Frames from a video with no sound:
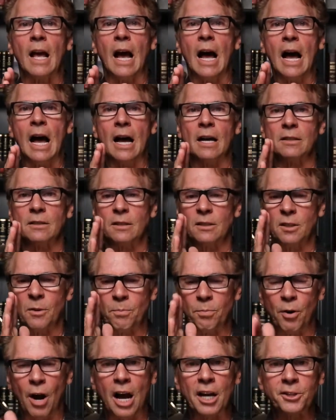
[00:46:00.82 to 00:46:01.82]
uh, to
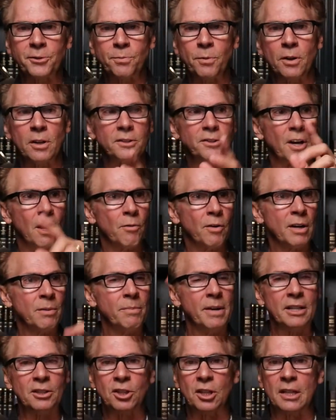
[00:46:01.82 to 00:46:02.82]
prosper, it's already
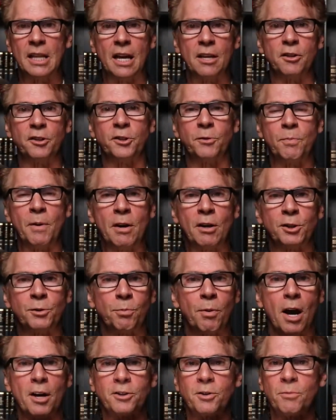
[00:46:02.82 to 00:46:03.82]
mentioned that your spirit's
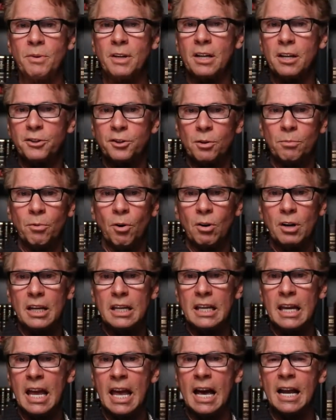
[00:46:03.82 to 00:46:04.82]
prospering because you're born
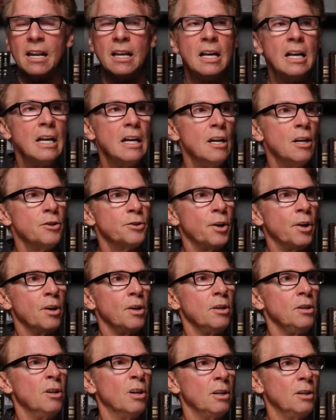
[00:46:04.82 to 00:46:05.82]
again. So
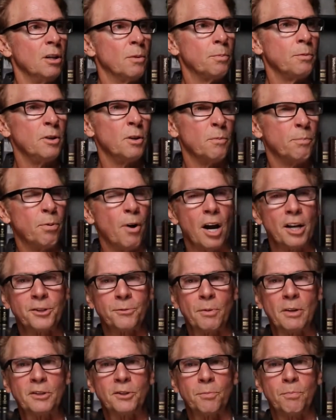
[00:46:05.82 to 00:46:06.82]
you're, you're, you're
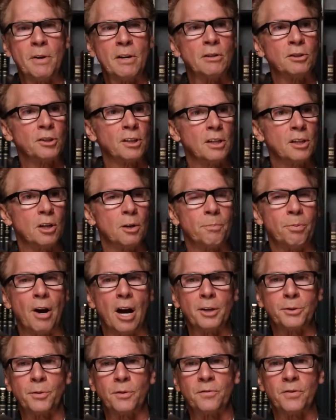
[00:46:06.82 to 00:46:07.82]
prospering spiritually, you're
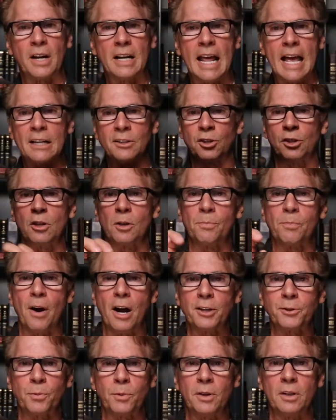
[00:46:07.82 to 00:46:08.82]
prospering financially, you're
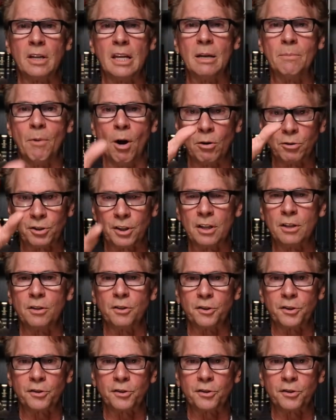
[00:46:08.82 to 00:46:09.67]
prospering emotionally, your